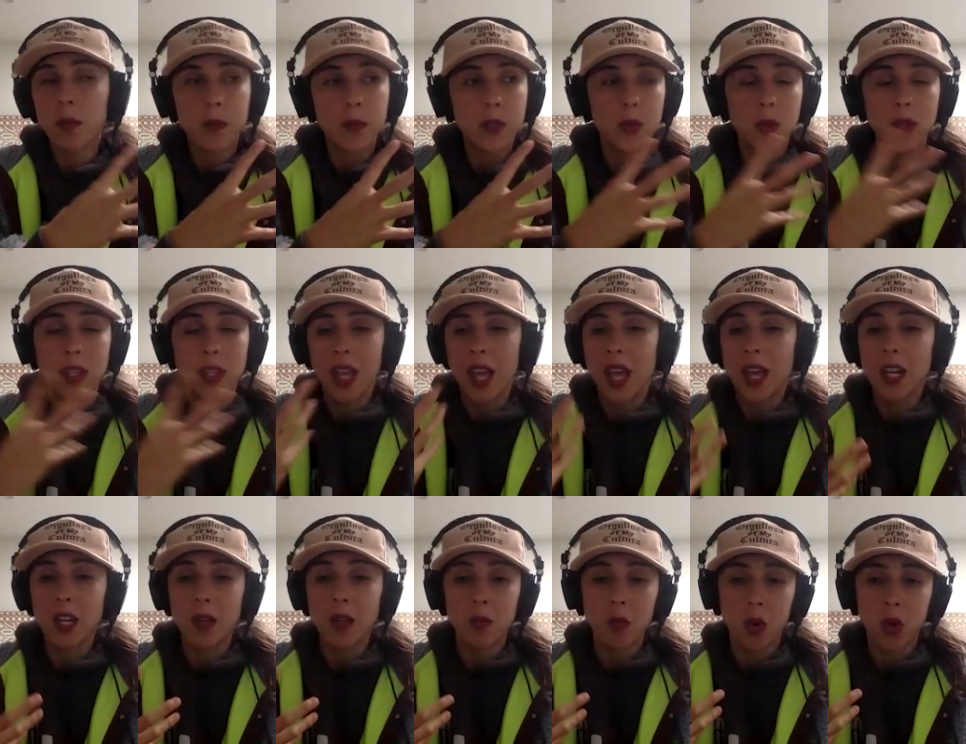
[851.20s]
doing
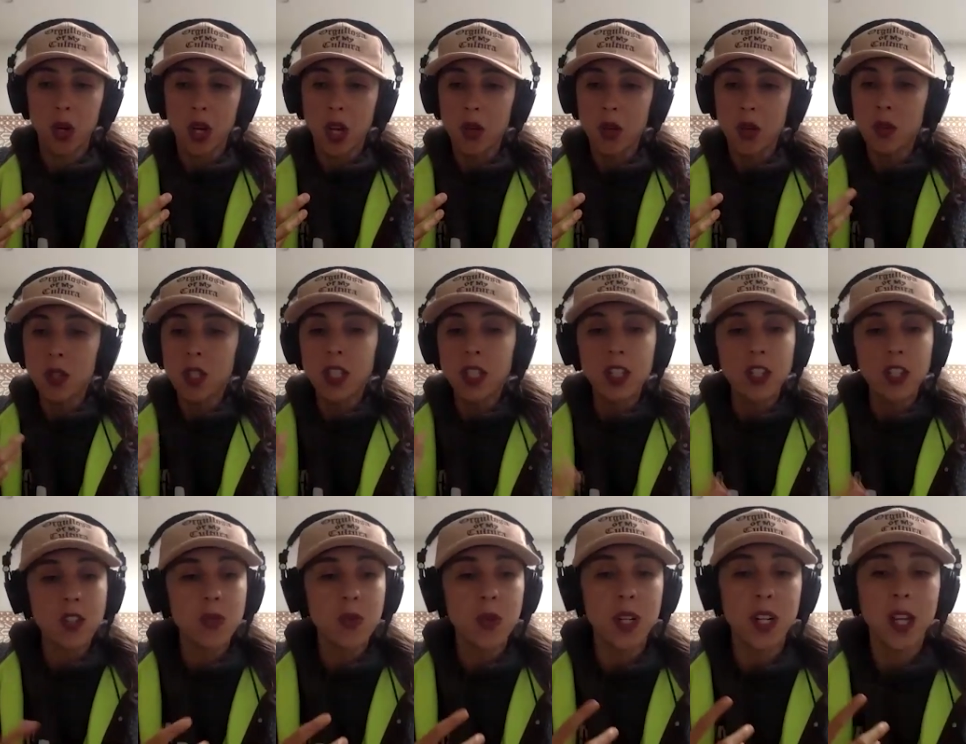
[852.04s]
that anymore. I really
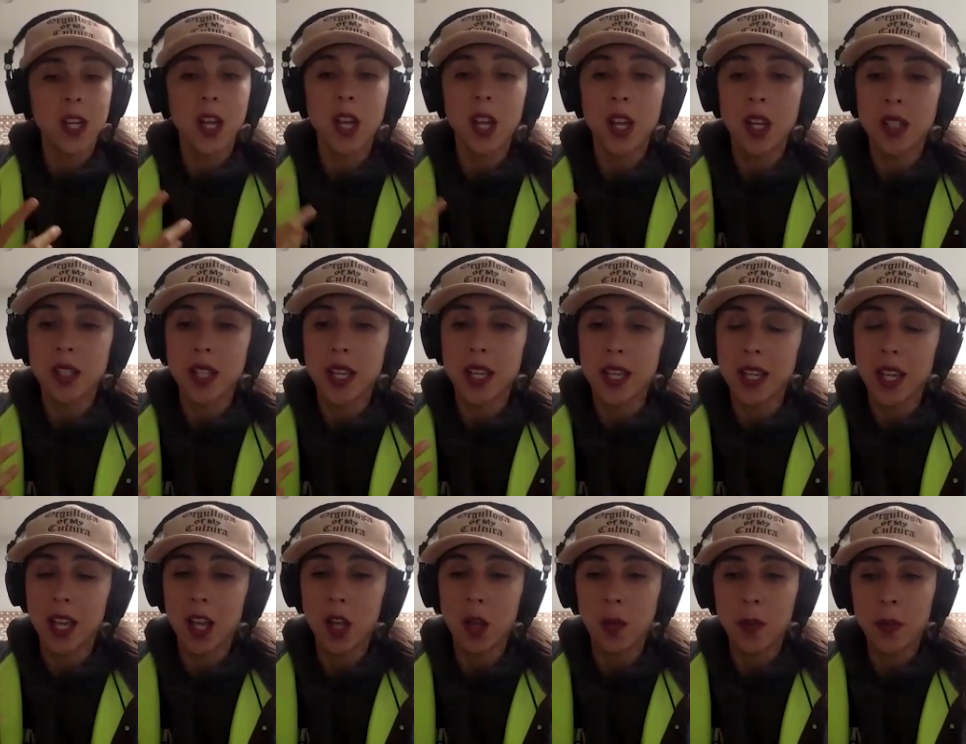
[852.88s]
just want to like
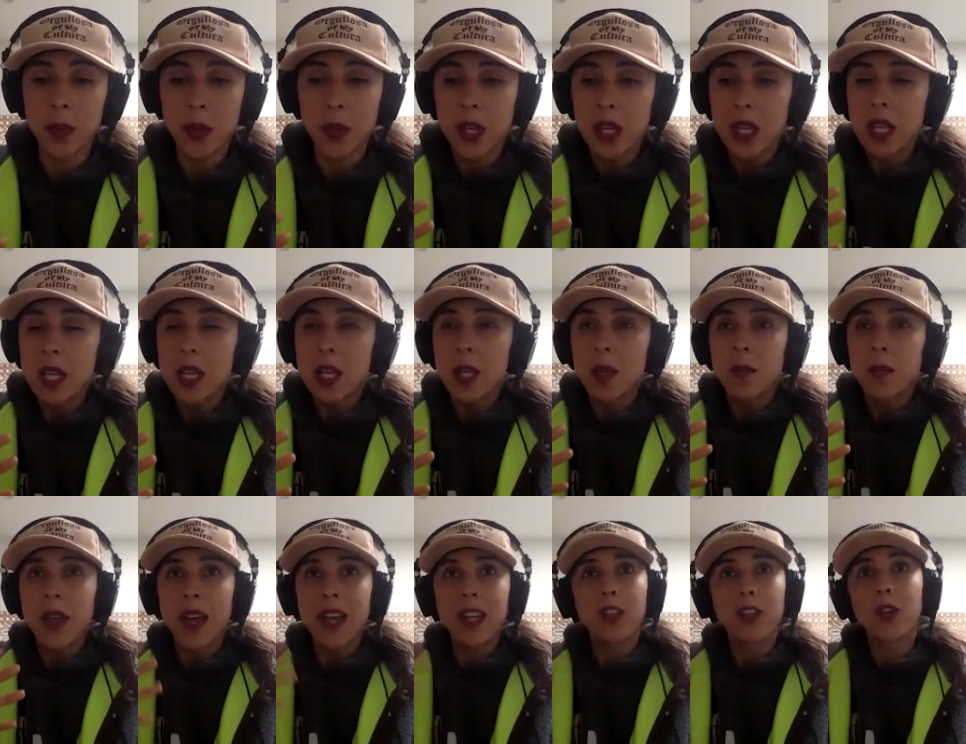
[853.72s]
help.
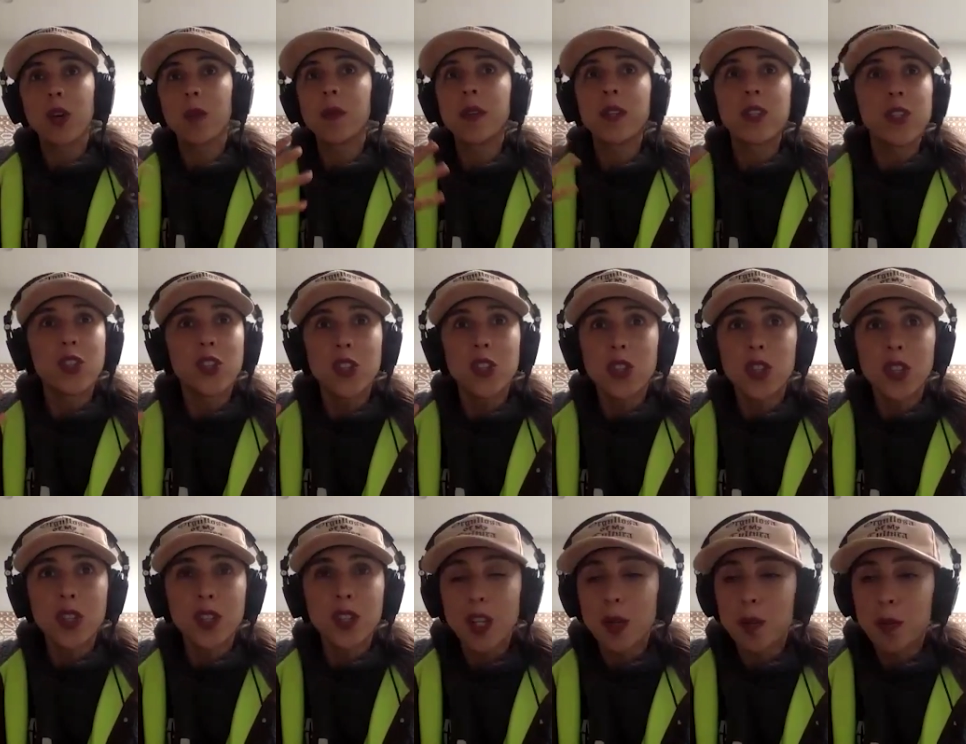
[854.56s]
I grew up in
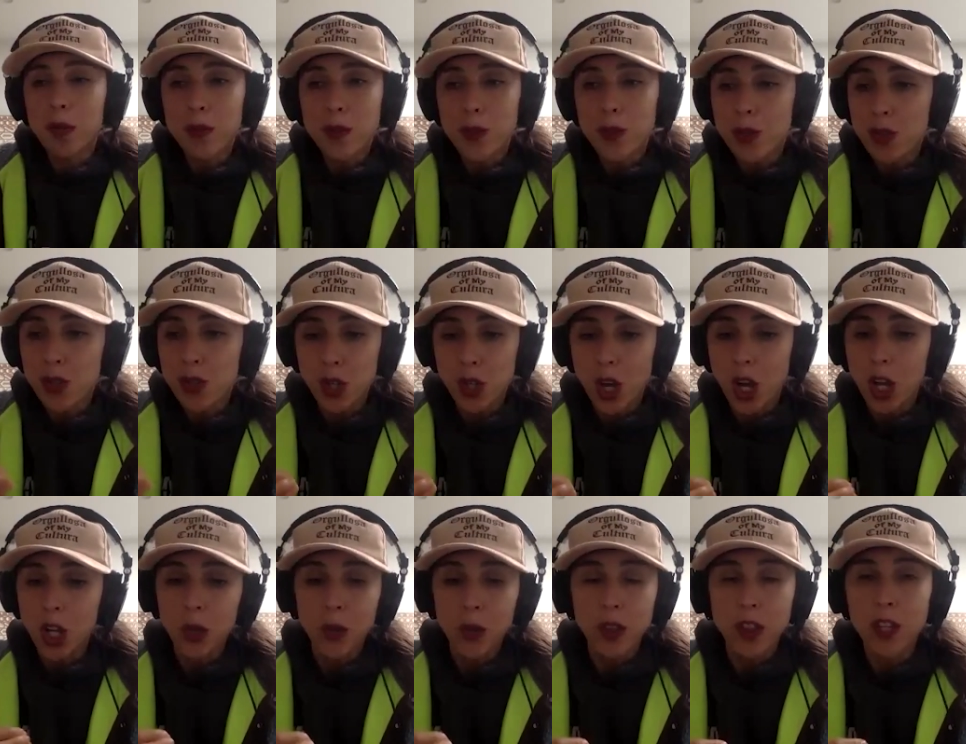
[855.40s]
the suburbs of
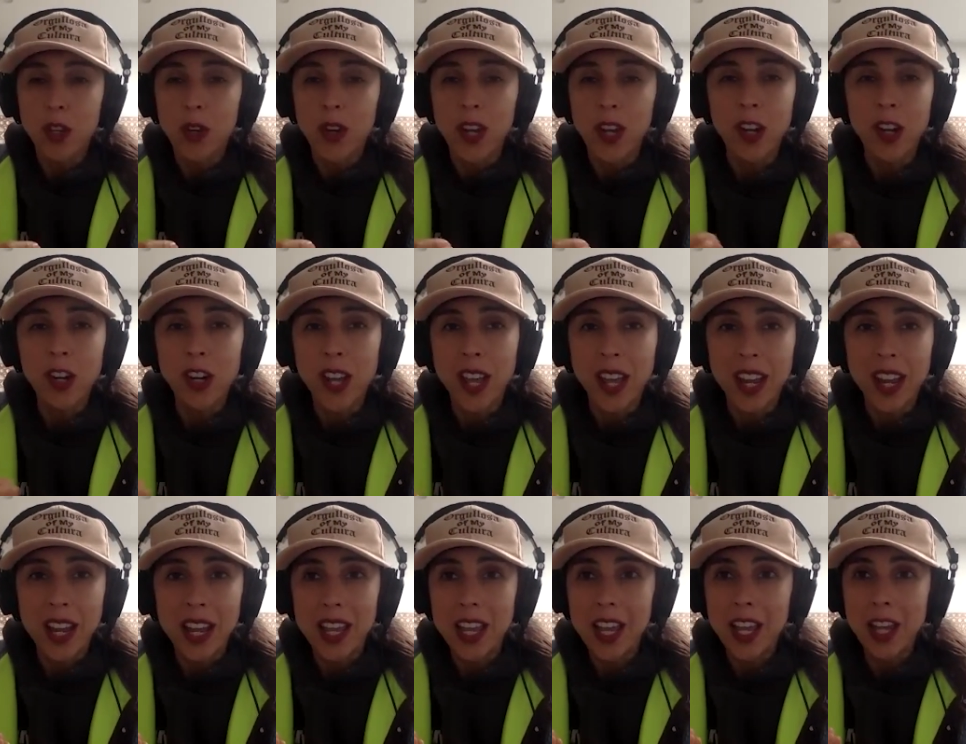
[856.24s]
Chicago with no internet.
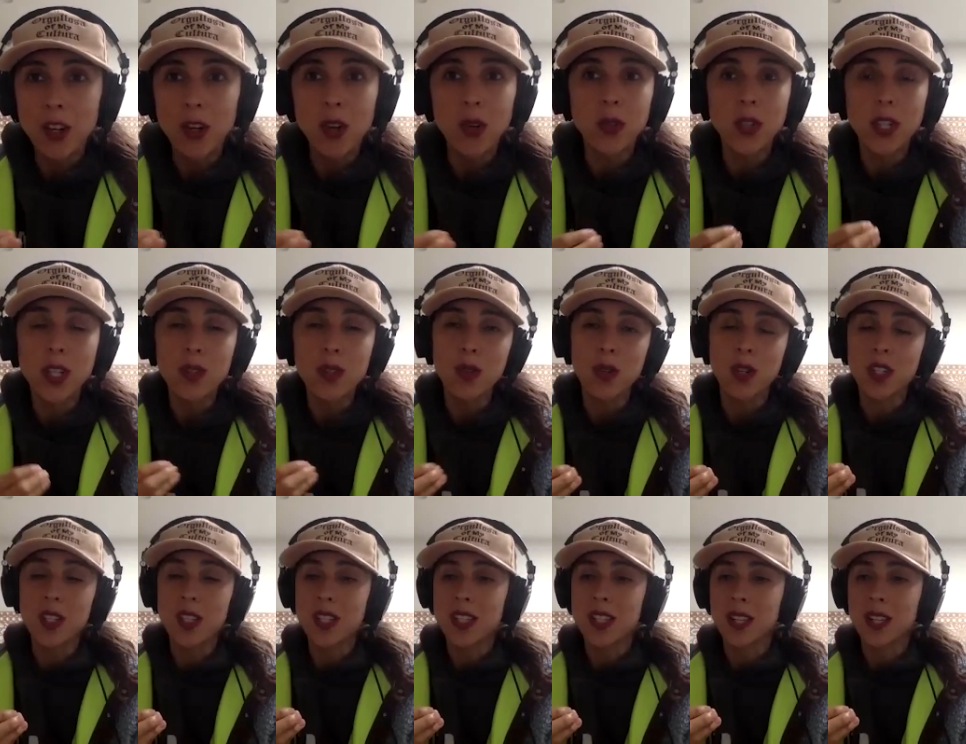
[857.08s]
I had no
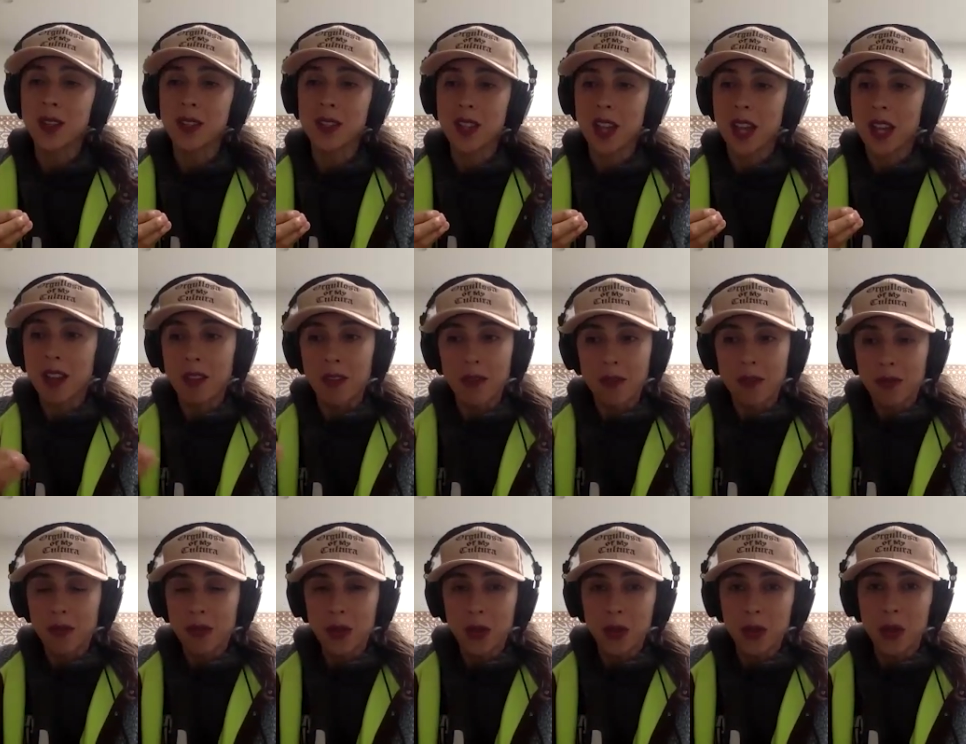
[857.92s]
resources outside of
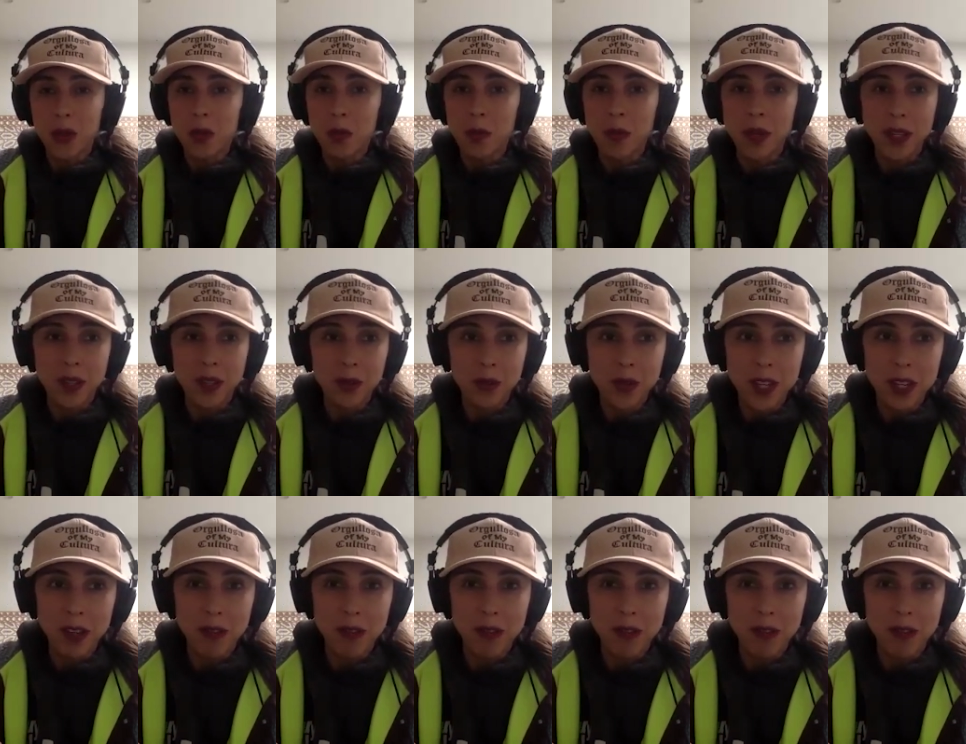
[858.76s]
who we